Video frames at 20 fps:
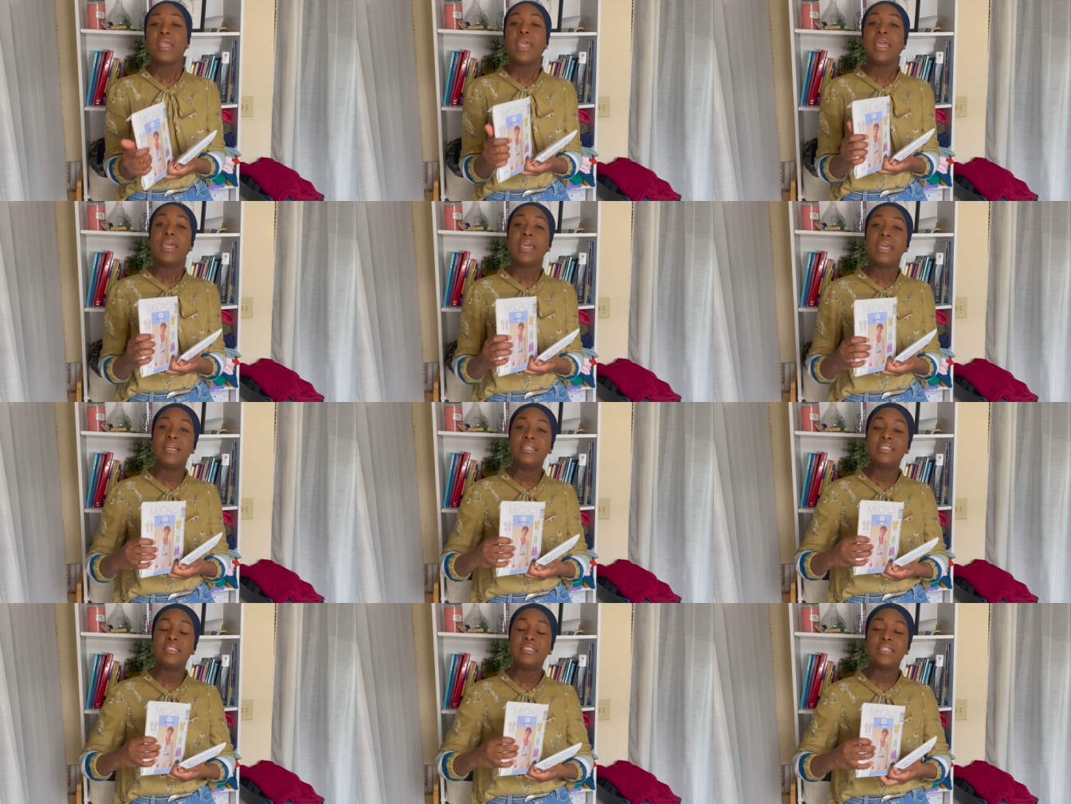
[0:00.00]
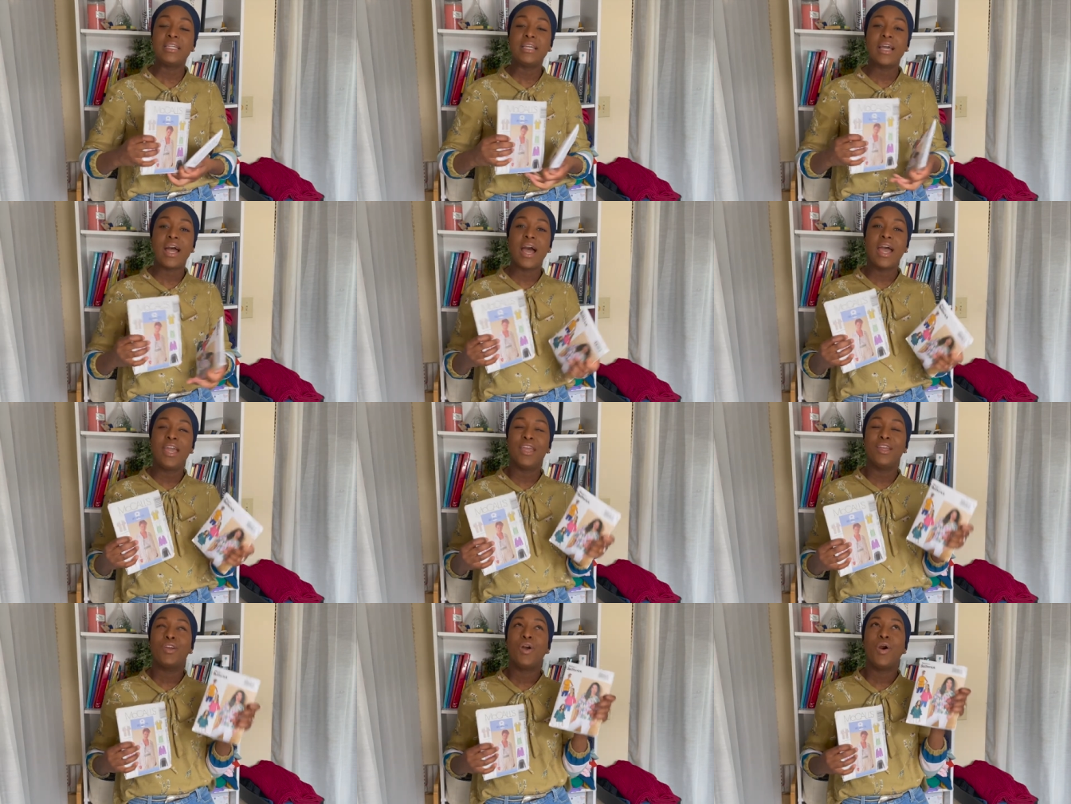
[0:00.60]
And
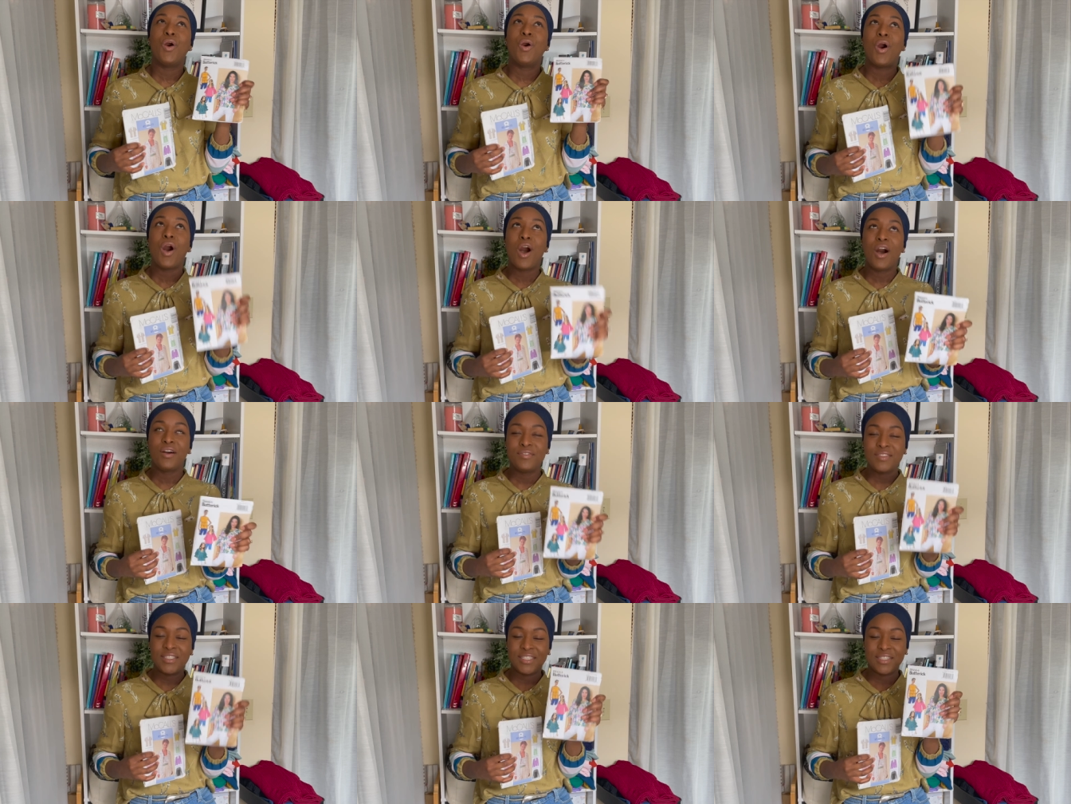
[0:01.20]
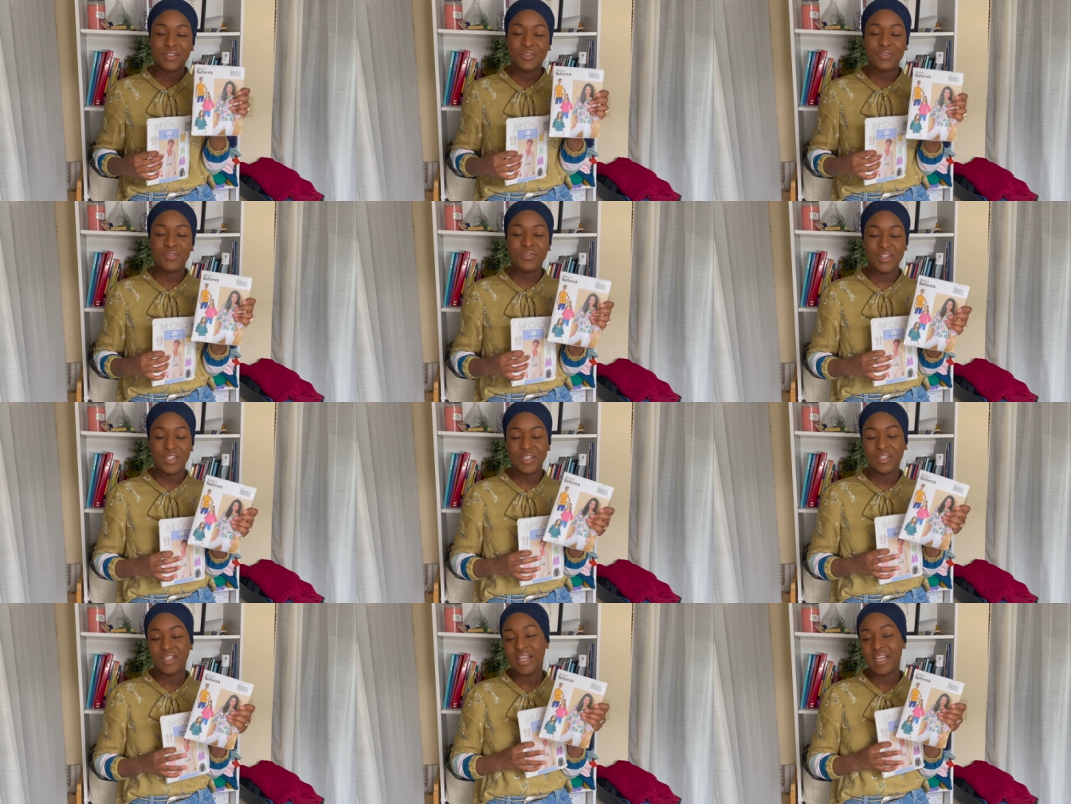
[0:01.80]
I often feel